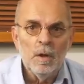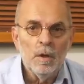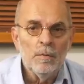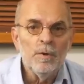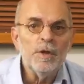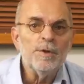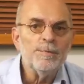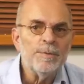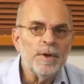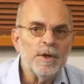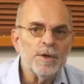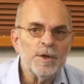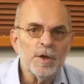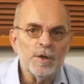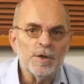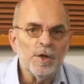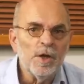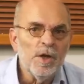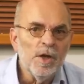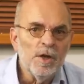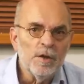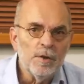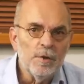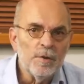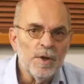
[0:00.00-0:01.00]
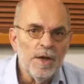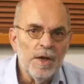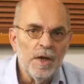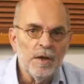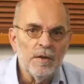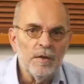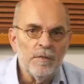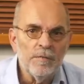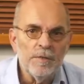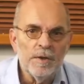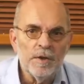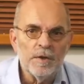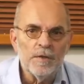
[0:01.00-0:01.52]
Which brings us to the
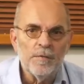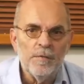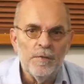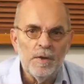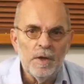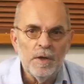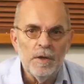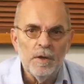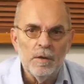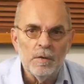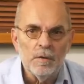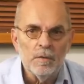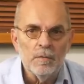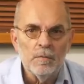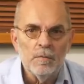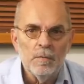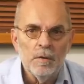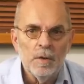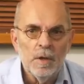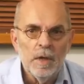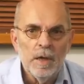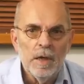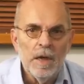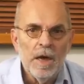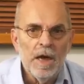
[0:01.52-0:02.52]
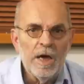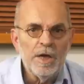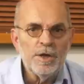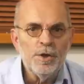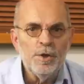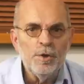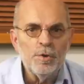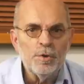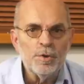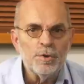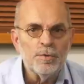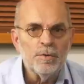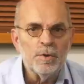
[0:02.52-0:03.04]
end of this video. As
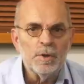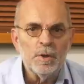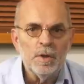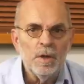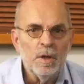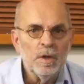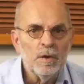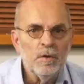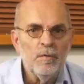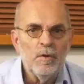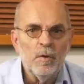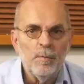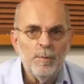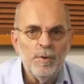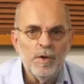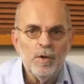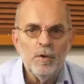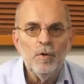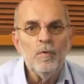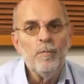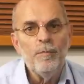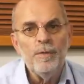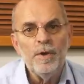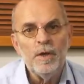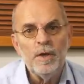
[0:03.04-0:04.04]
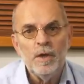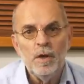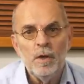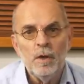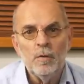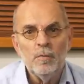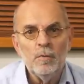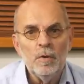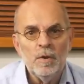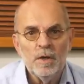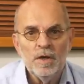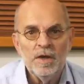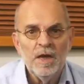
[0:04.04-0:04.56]
usual, there will be a new
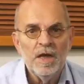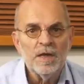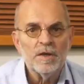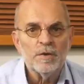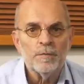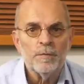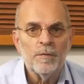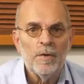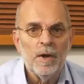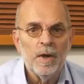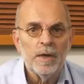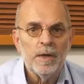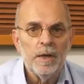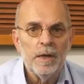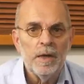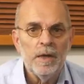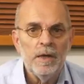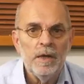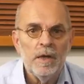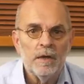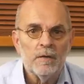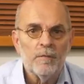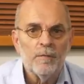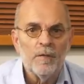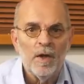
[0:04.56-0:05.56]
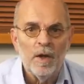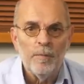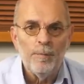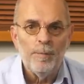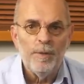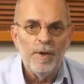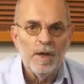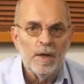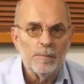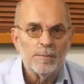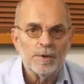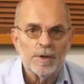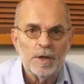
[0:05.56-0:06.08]
video next Friday at 5
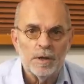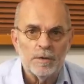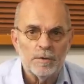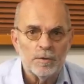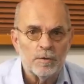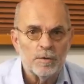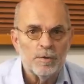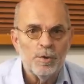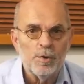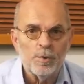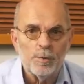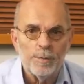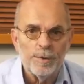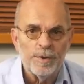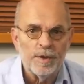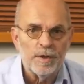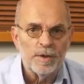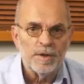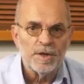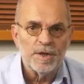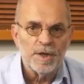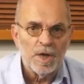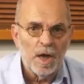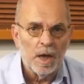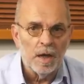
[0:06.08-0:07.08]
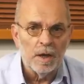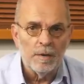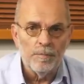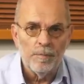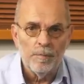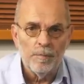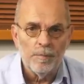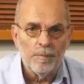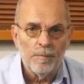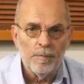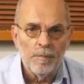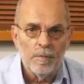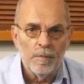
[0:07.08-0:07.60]
PM Central European Time.